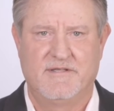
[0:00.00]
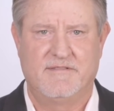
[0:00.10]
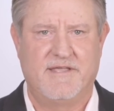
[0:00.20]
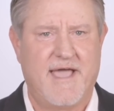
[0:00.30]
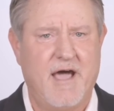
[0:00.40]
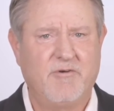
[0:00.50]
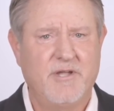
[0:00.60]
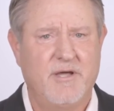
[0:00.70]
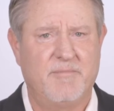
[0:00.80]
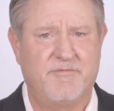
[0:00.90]
The
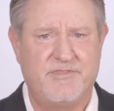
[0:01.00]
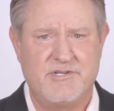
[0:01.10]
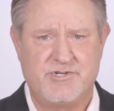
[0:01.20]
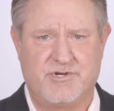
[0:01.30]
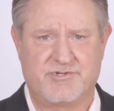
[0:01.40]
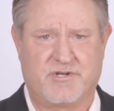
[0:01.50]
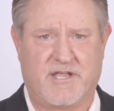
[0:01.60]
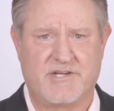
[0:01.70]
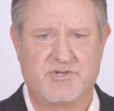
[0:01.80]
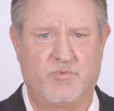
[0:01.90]
outcome of this year's
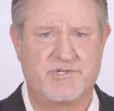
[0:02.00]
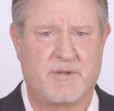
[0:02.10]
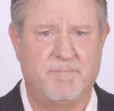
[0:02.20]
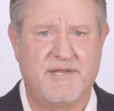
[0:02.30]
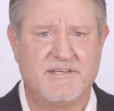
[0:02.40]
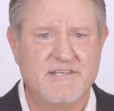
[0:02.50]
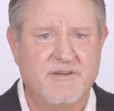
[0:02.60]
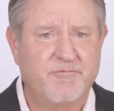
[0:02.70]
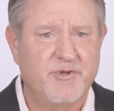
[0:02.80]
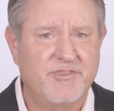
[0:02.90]
election was a bit
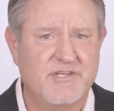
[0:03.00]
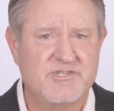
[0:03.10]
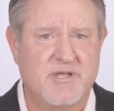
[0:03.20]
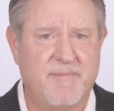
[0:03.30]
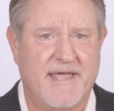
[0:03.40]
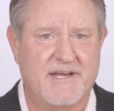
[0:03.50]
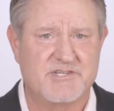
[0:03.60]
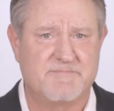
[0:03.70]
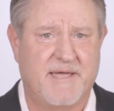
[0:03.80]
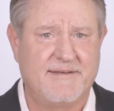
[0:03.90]
different than some had
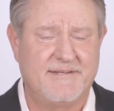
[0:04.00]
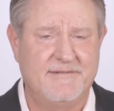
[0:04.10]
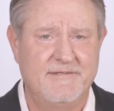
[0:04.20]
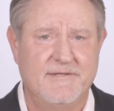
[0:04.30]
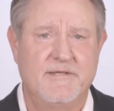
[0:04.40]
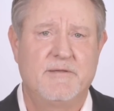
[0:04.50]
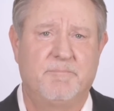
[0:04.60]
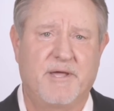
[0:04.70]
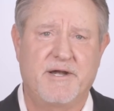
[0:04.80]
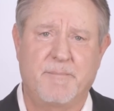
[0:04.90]
expected,
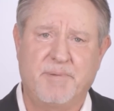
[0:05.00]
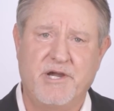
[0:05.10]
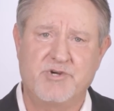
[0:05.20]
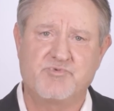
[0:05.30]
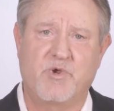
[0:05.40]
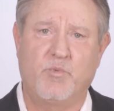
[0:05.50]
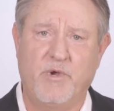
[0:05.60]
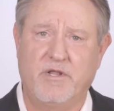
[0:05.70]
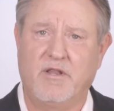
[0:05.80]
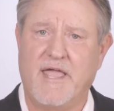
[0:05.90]
but it appears we
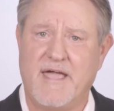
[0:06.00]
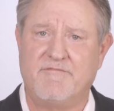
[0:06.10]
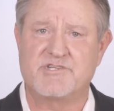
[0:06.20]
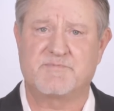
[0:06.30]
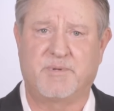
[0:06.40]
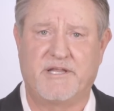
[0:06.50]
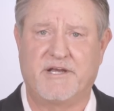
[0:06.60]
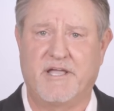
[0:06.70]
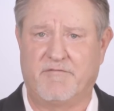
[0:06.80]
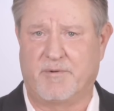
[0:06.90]
will have a split
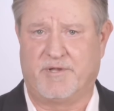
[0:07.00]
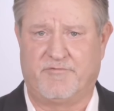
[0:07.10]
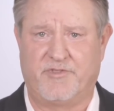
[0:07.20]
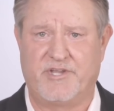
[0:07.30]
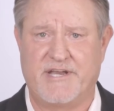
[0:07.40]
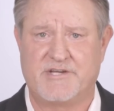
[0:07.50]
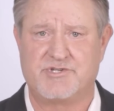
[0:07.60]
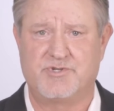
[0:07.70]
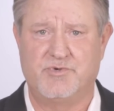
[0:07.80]
government for the next 2